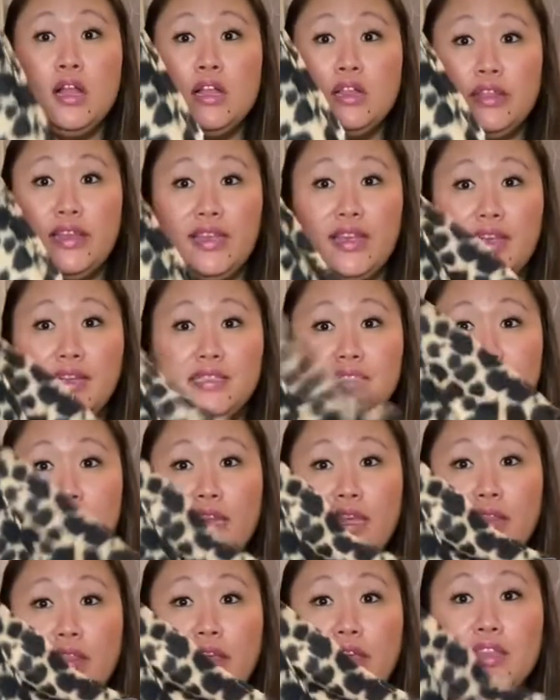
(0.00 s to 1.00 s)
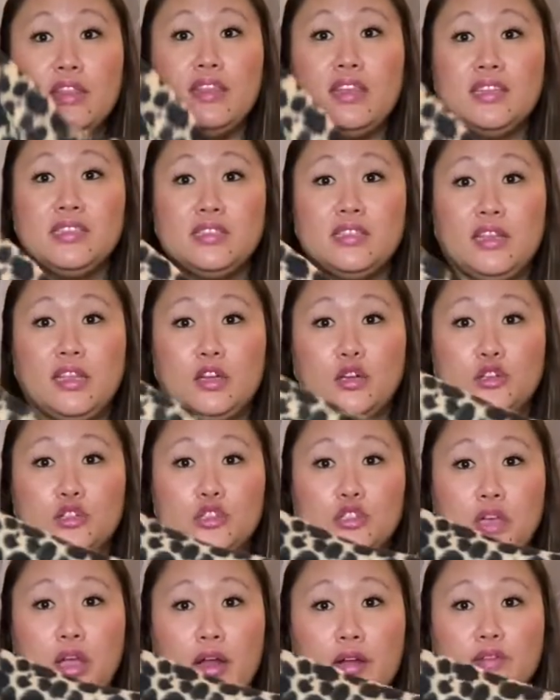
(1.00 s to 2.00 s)
Like I said, I like these thinner
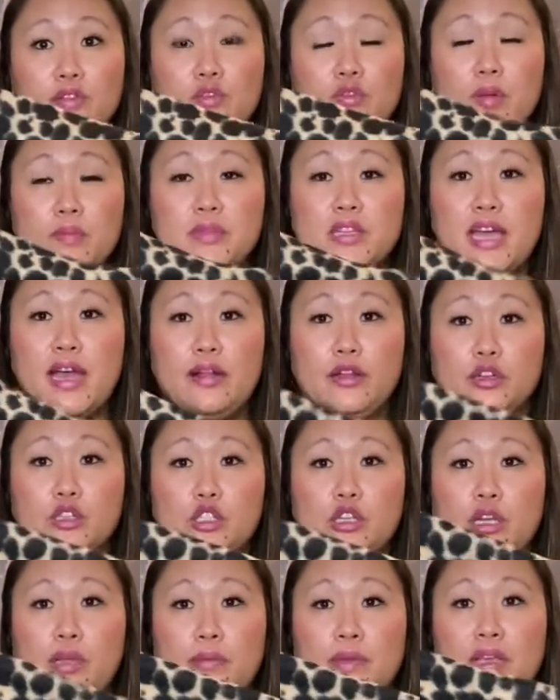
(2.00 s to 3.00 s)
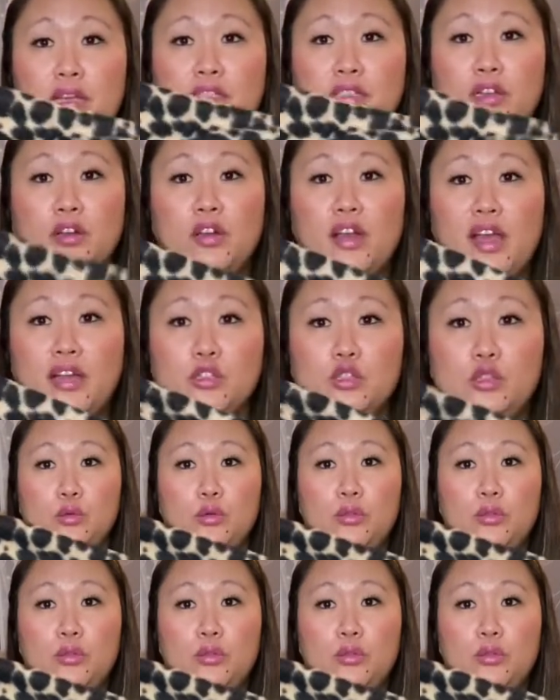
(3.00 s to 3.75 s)
scarves from Dollar Tree because they're not